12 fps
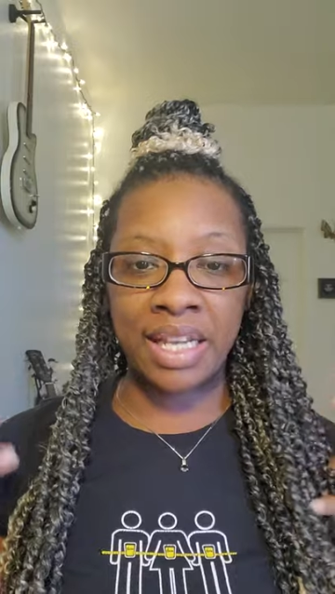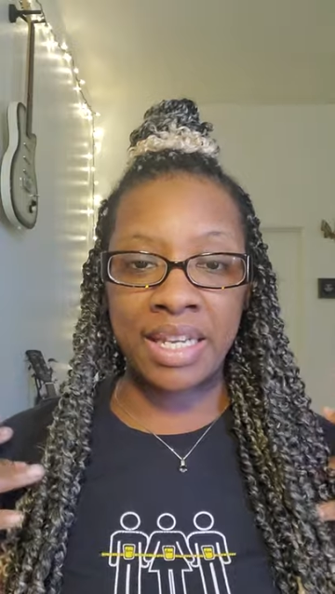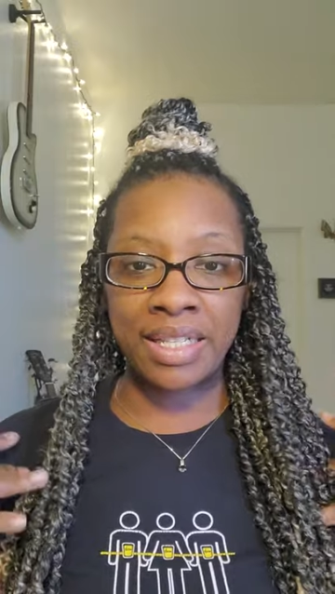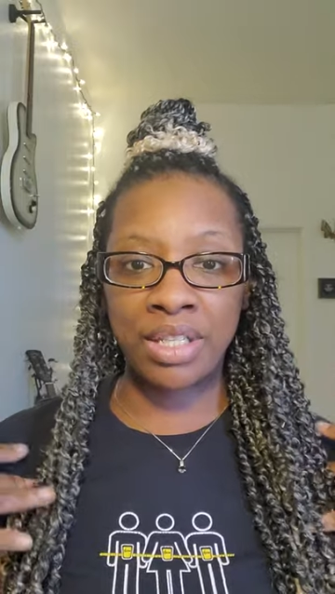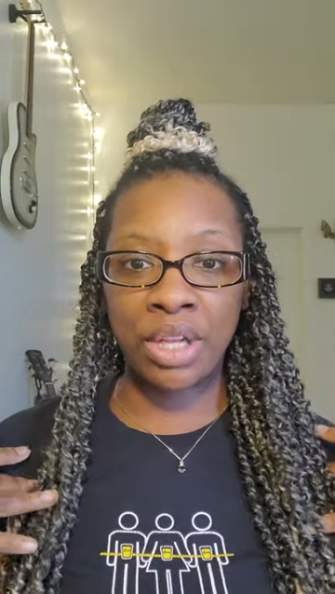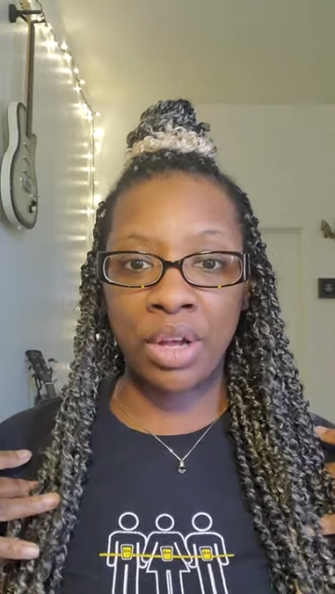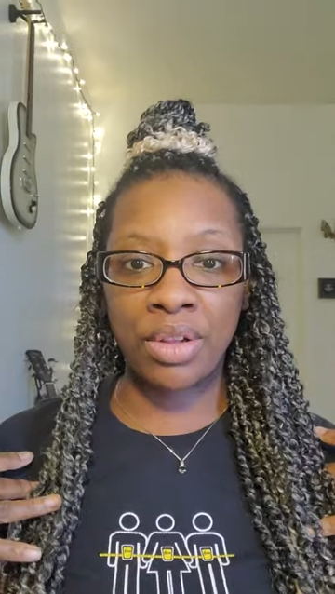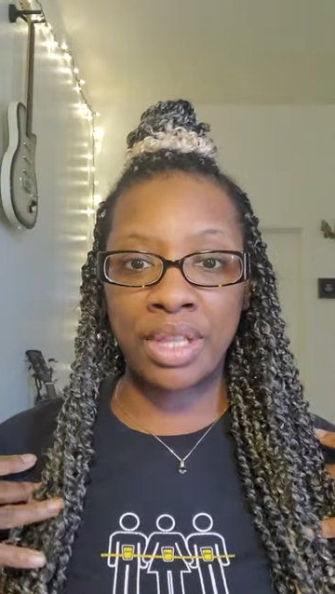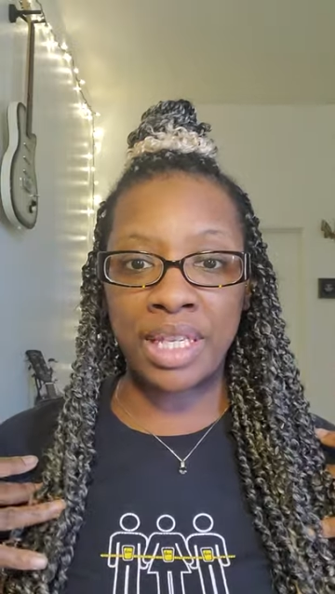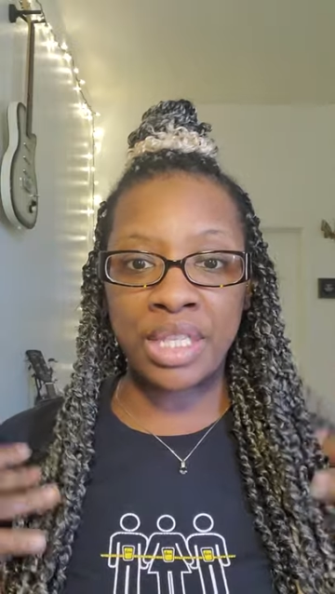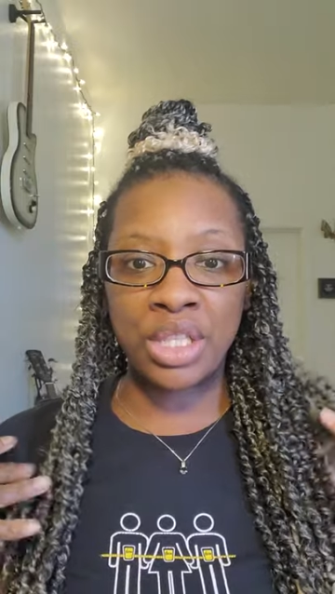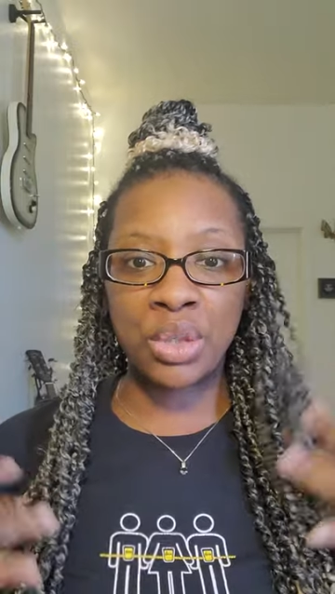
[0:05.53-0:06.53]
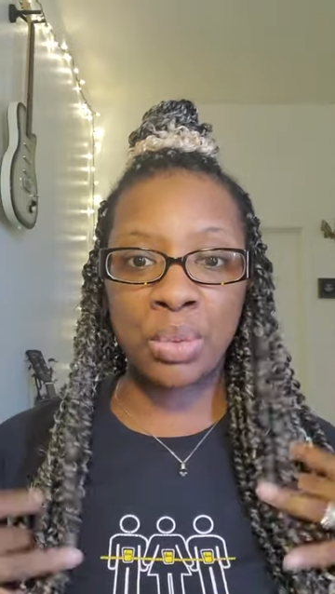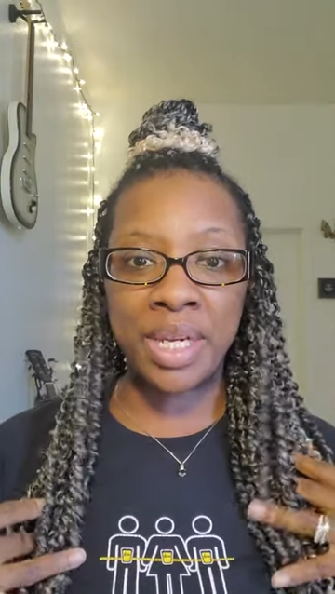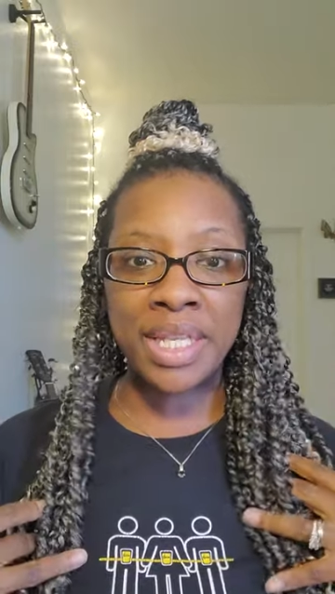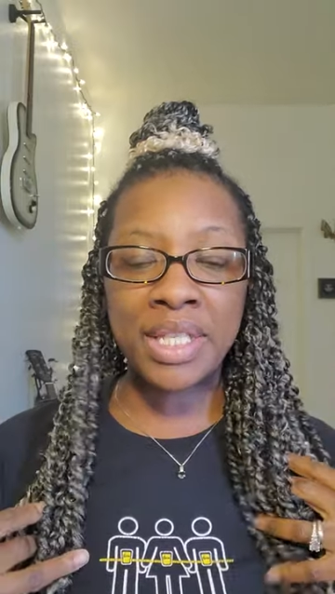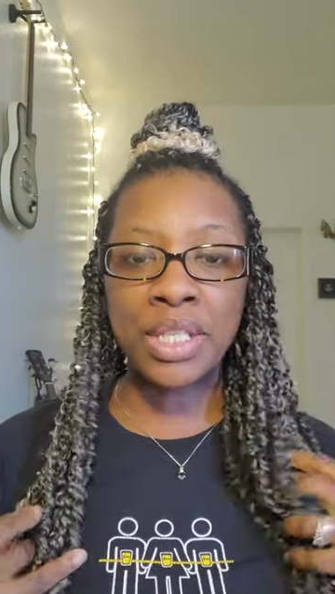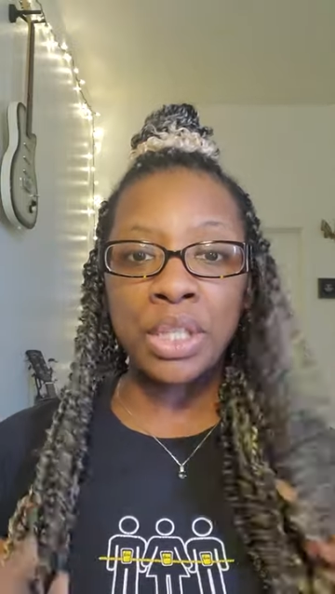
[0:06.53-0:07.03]
installed these
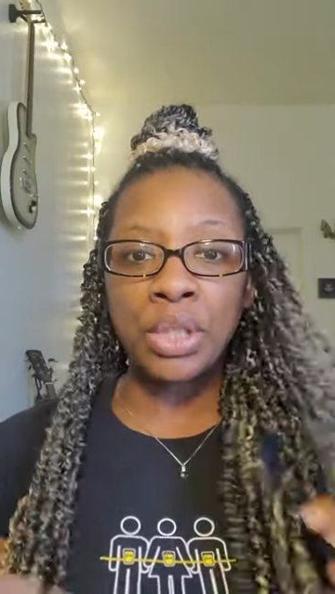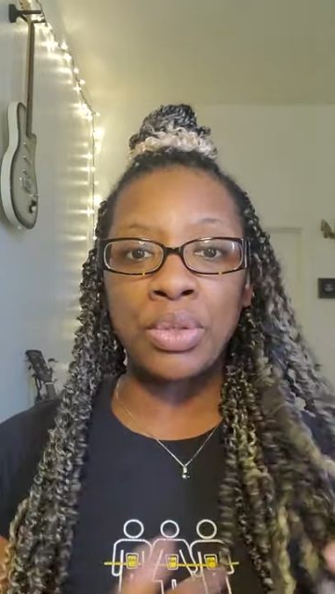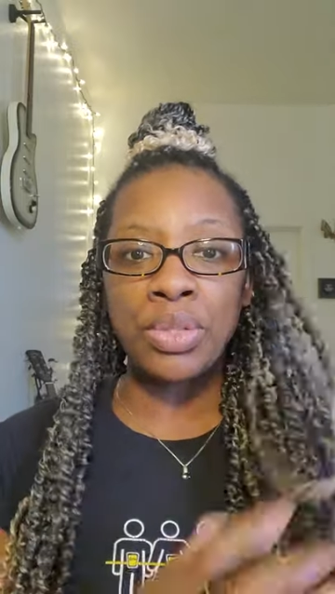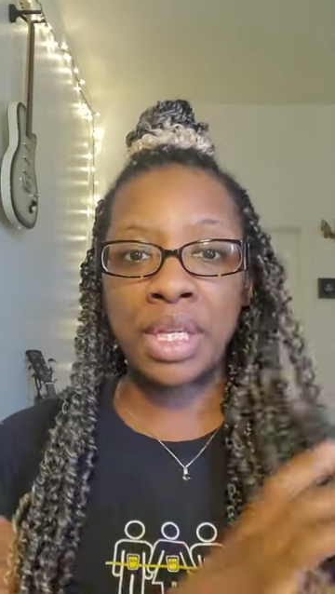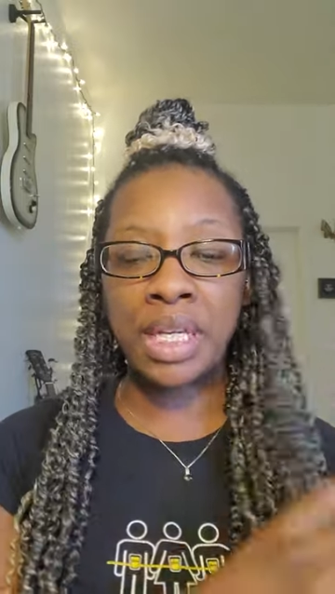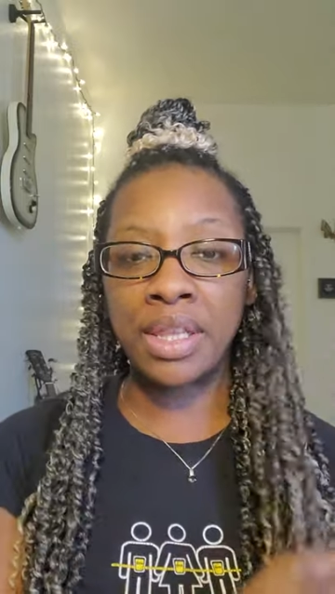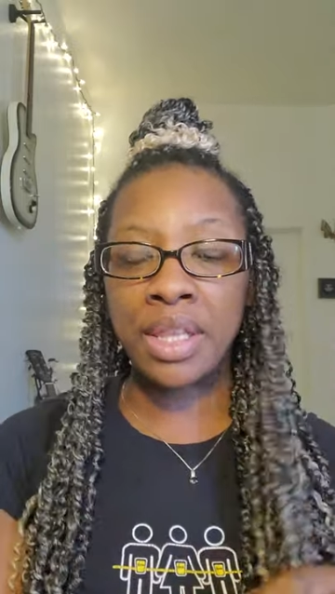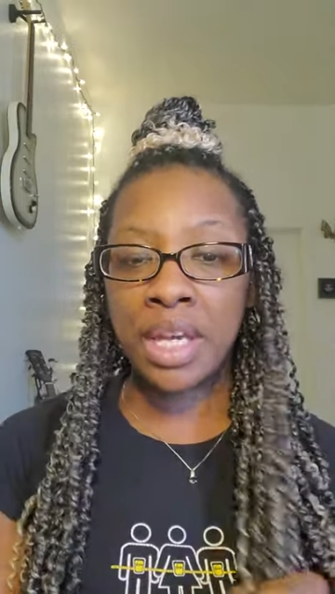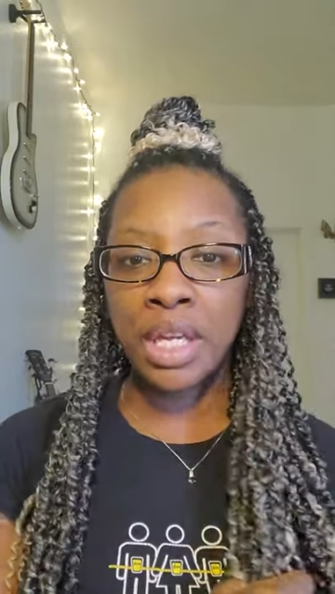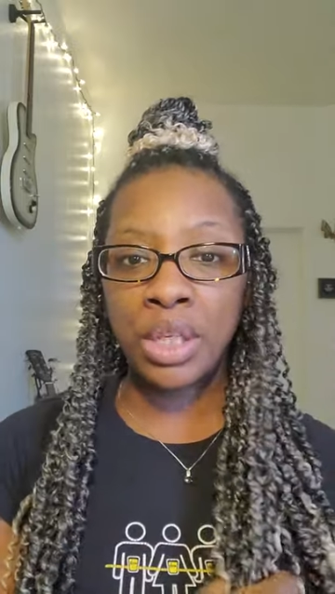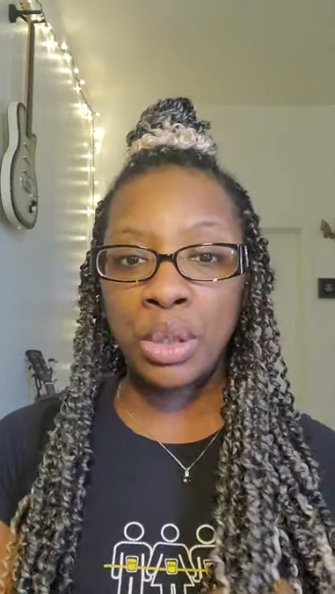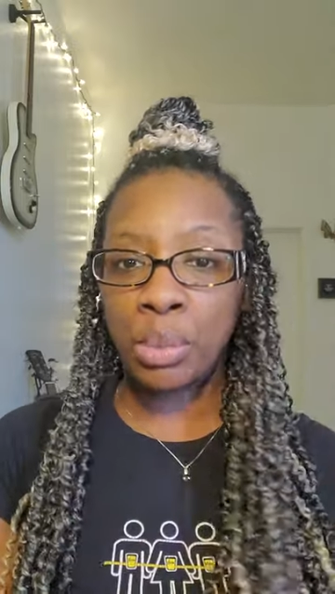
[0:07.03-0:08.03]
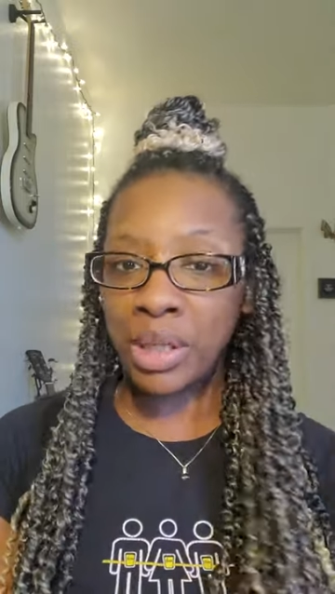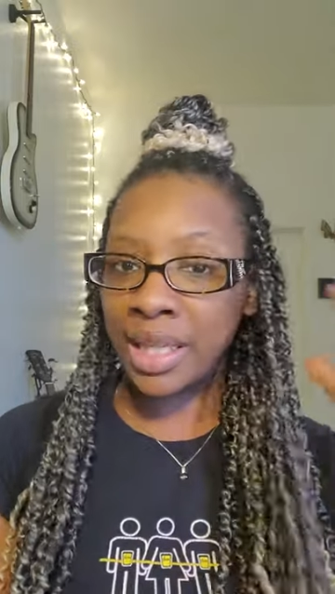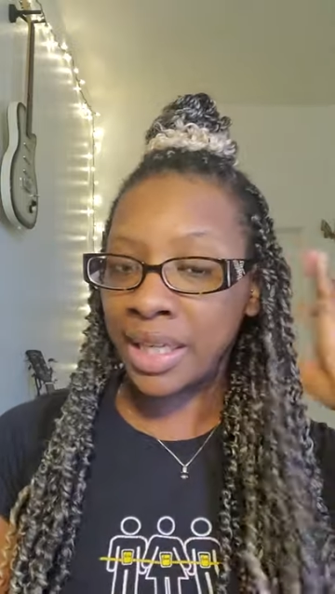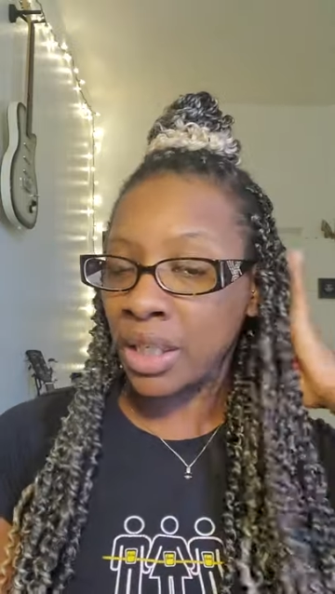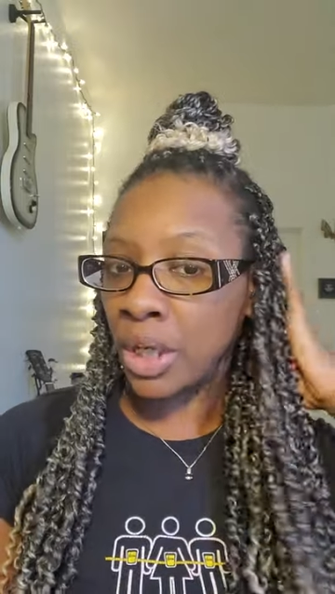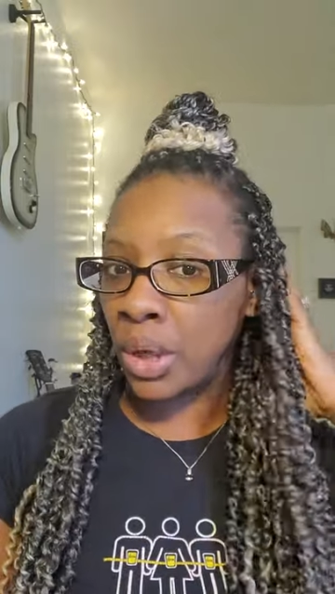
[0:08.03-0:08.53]
twists using the
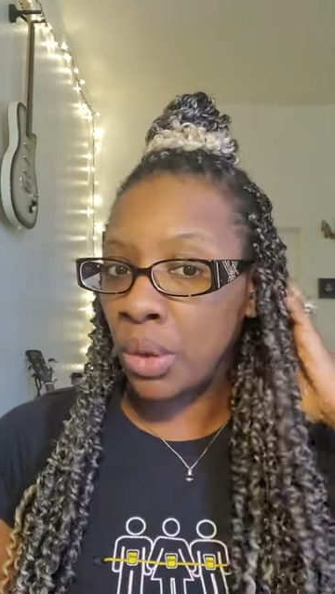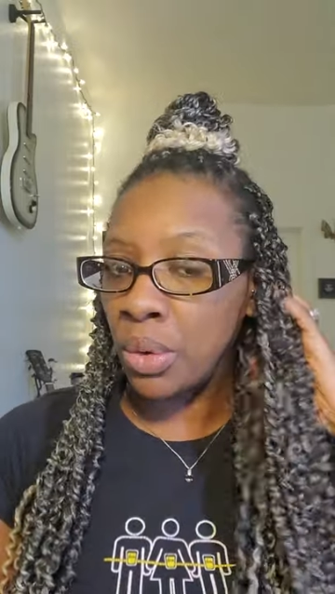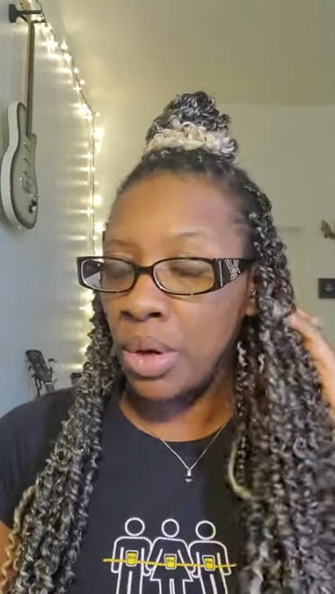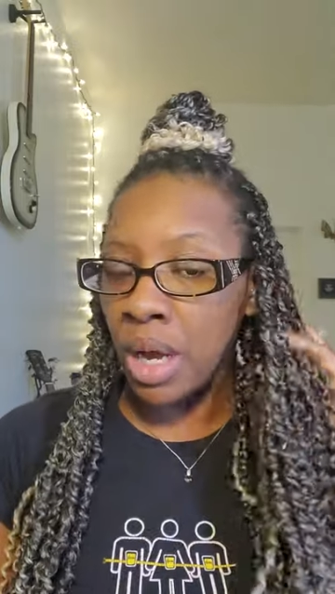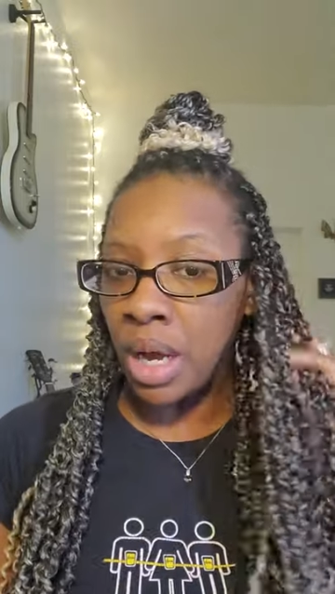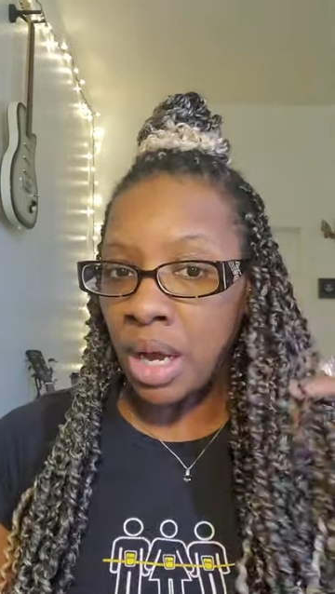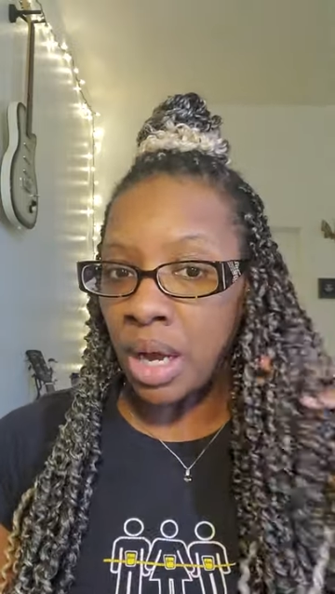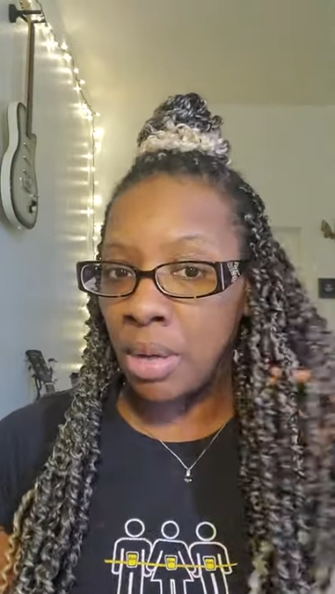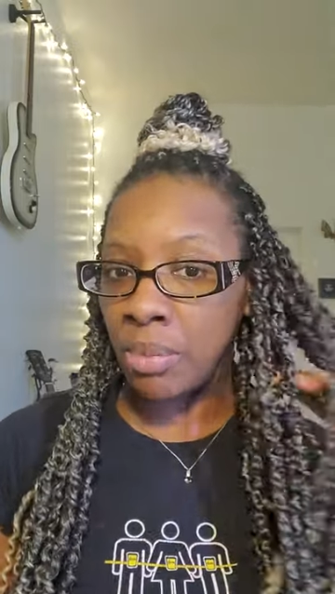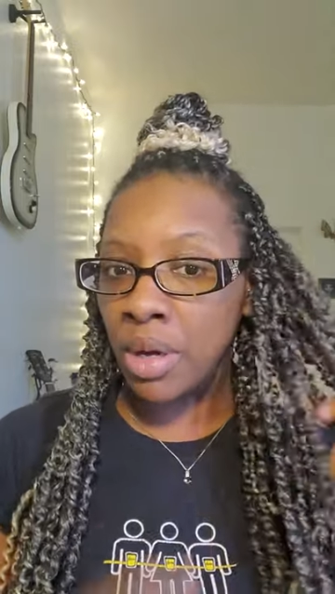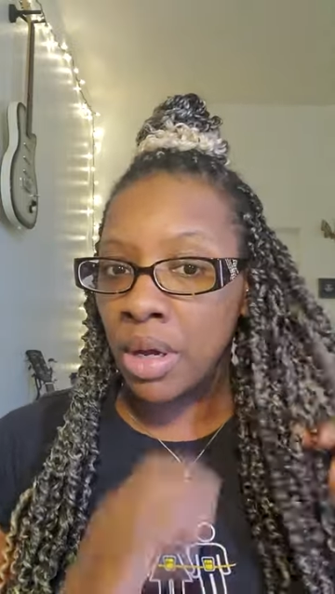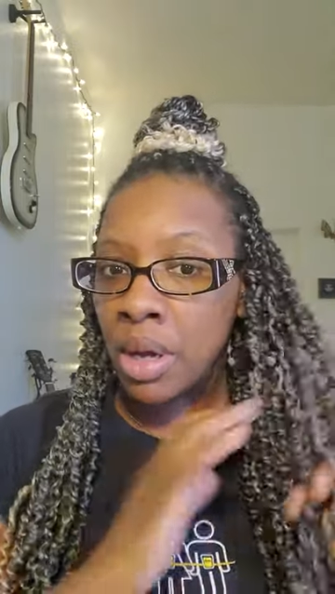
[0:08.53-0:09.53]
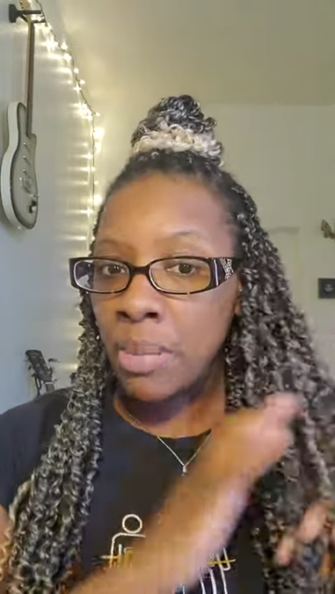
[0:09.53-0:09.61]
Ubileco um,